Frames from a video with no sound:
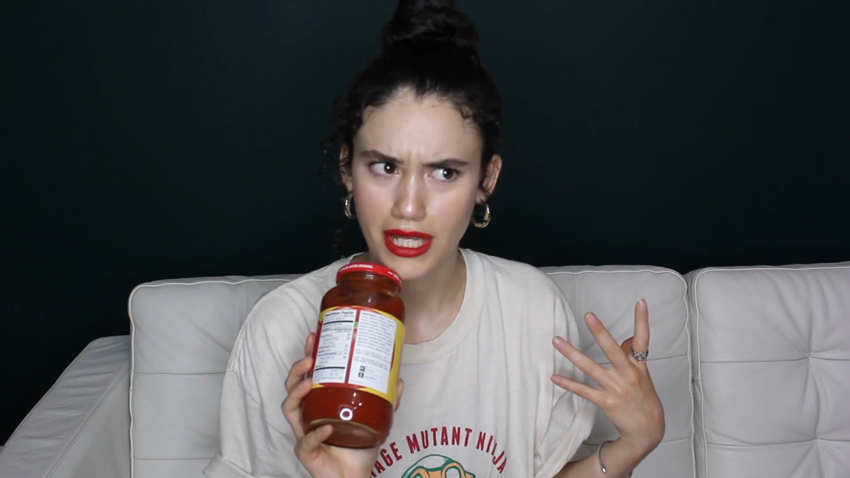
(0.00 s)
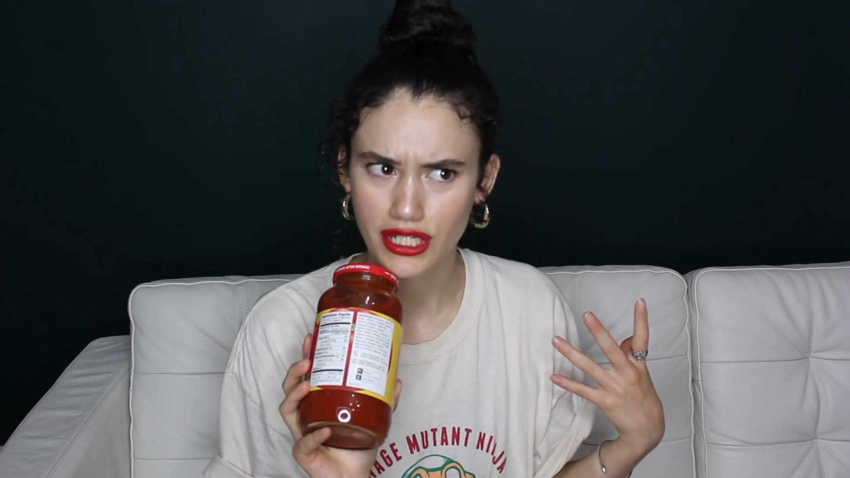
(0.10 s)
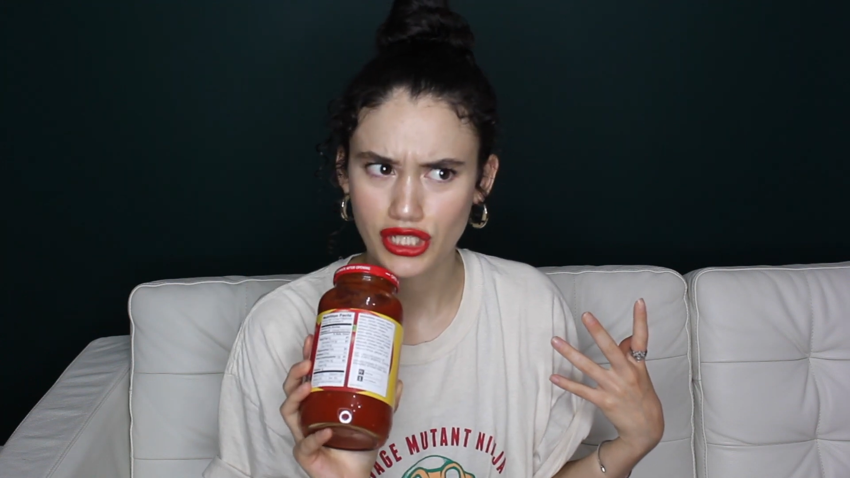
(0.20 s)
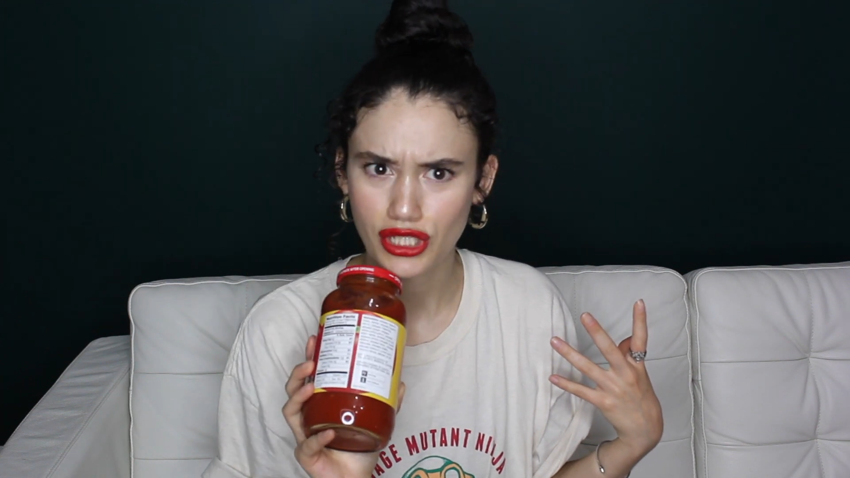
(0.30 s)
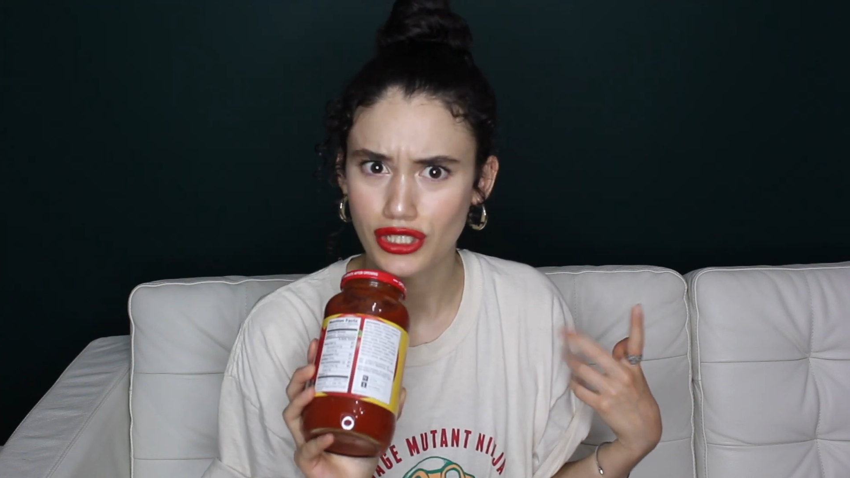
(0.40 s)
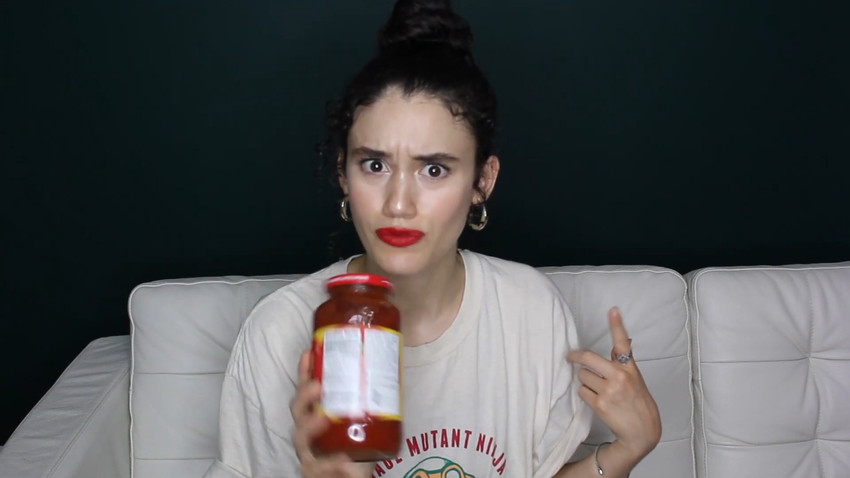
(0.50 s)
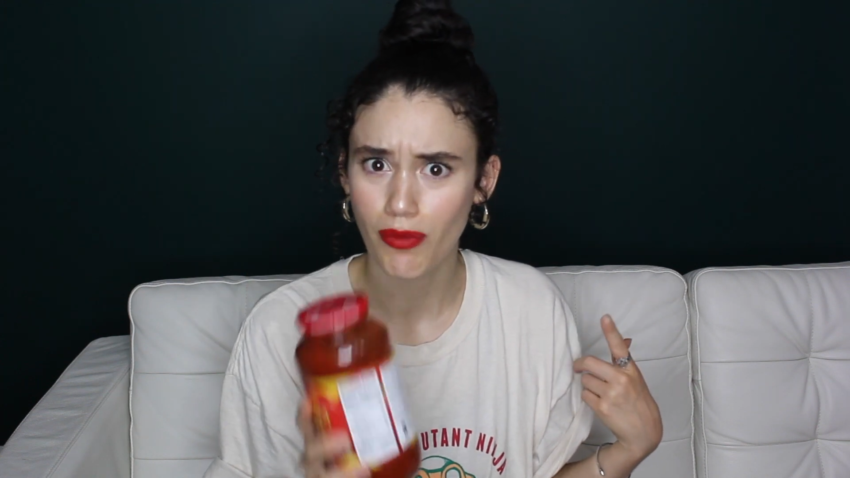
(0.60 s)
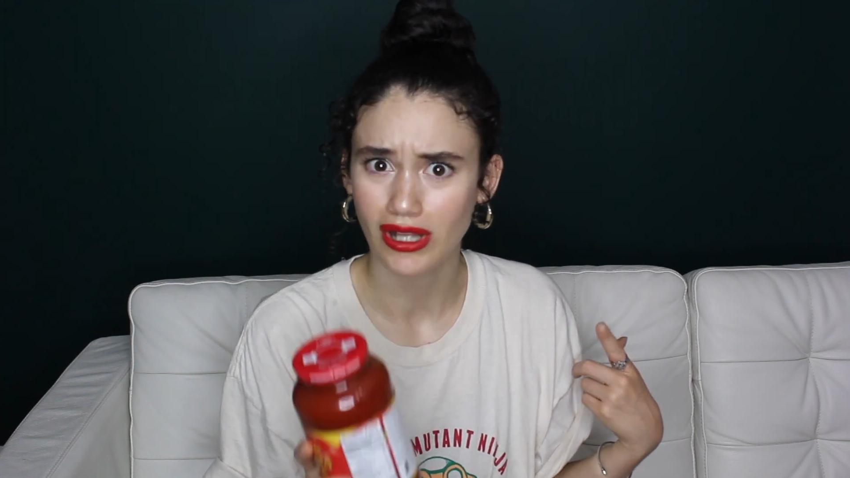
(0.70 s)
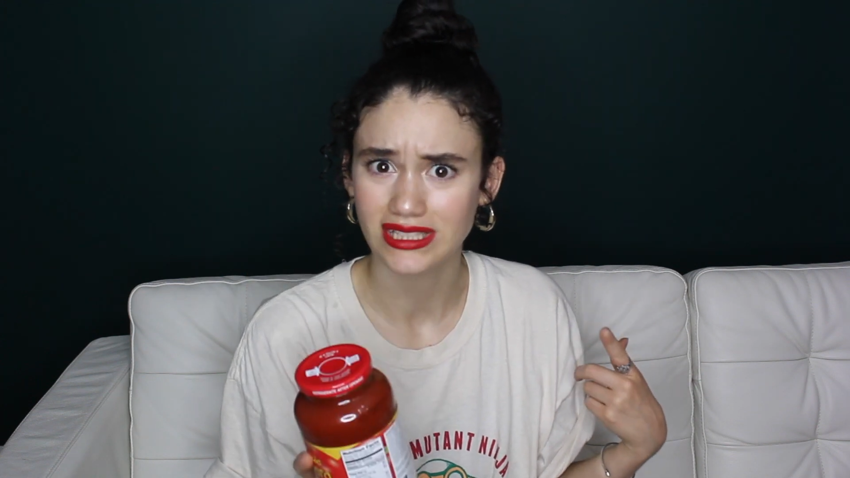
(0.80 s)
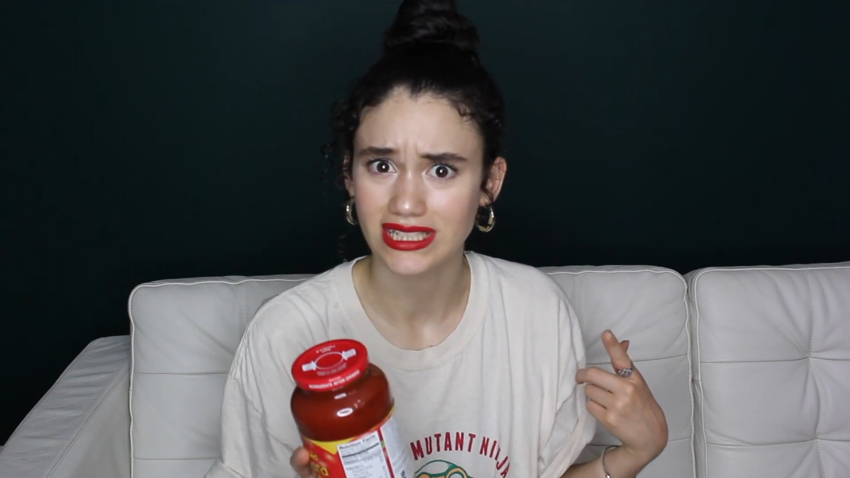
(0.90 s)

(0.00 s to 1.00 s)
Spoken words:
I actually just bought